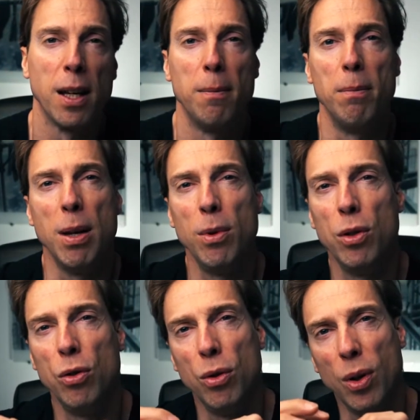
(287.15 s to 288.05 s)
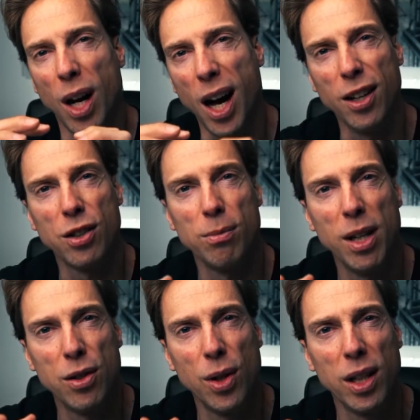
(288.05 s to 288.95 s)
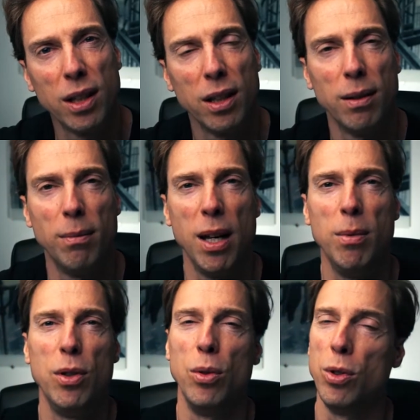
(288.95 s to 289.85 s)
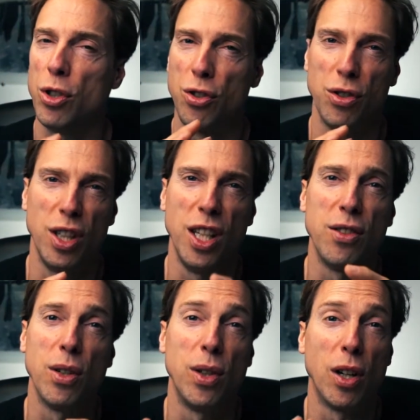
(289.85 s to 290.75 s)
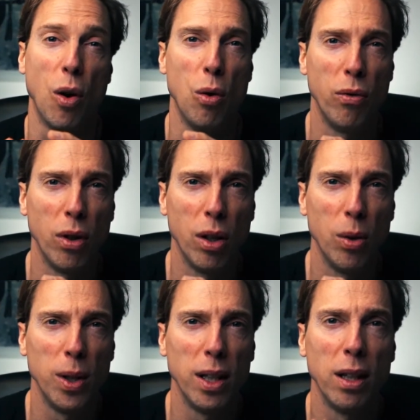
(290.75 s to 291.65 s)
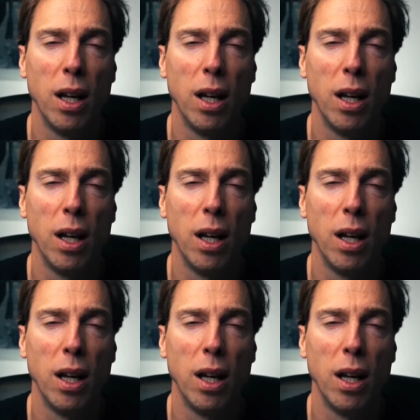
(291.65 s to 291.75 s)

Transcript: Maybe you do isometric. Maybe you do just eccentric overloading.